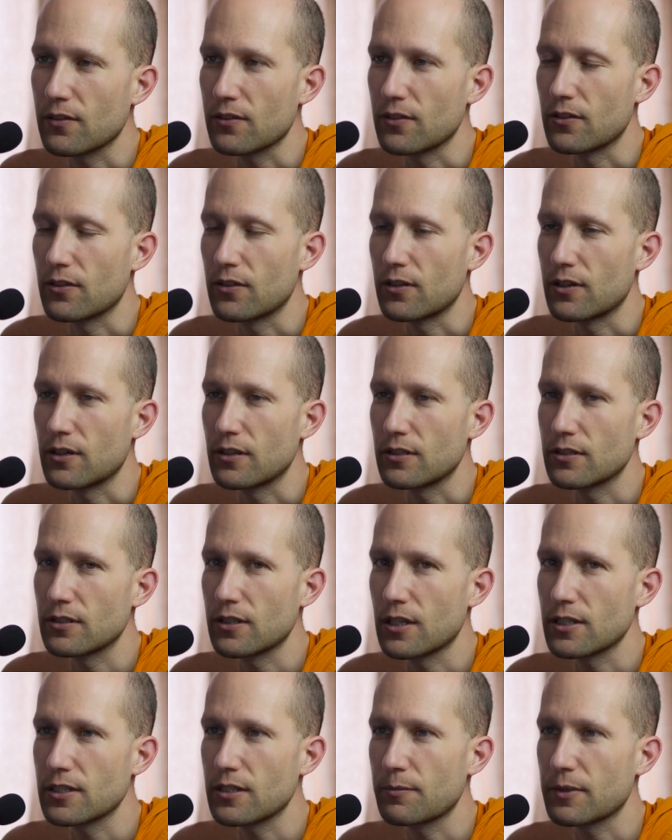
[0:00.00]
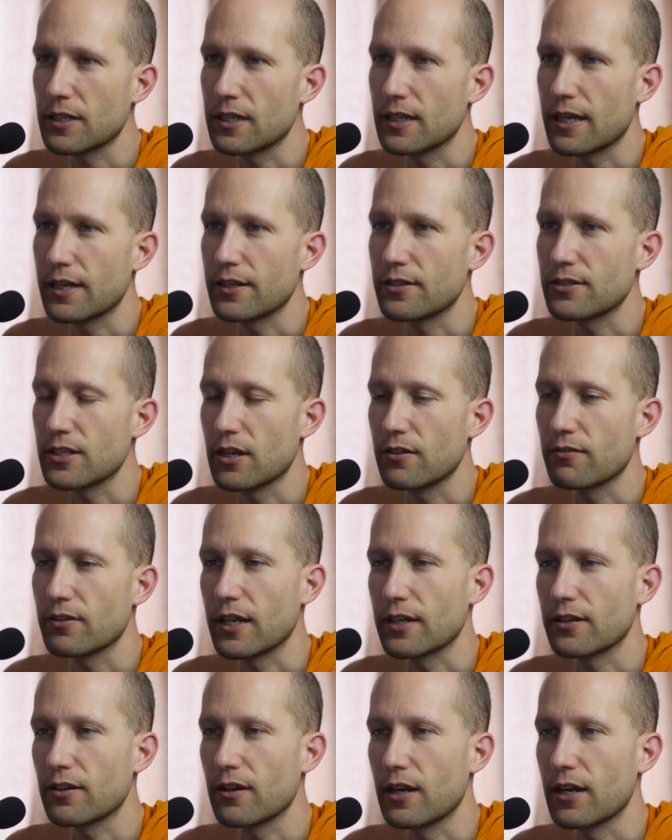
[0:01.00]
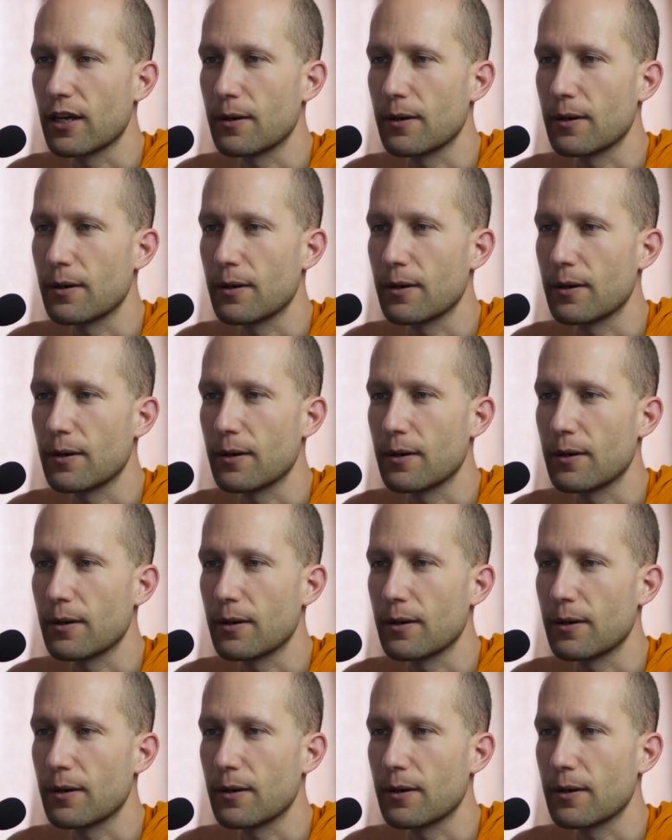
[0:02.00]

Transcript: or not something to let yourself get caught